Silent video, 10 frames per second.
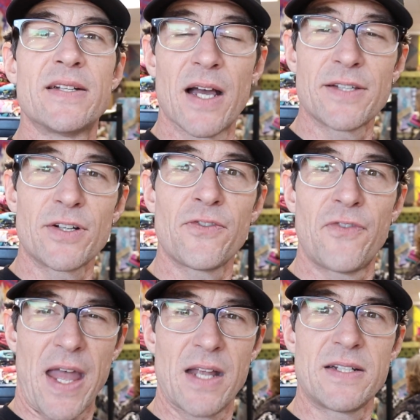does her
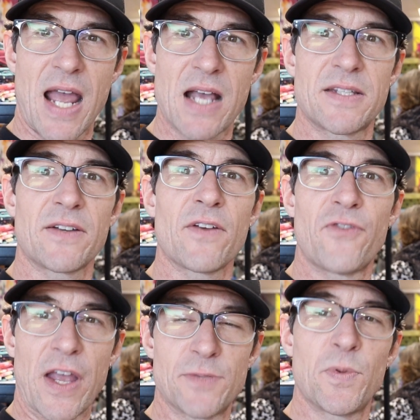fantastic
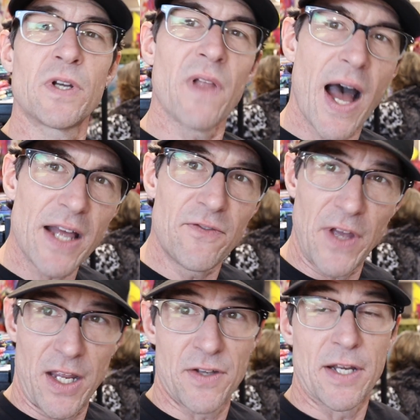Facebook Live
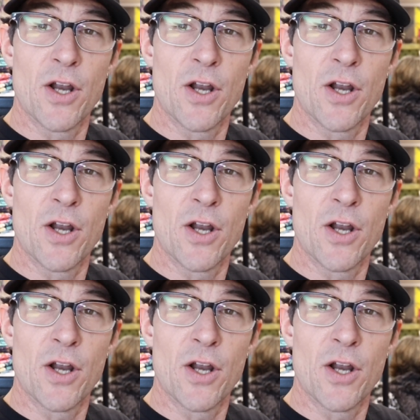videos.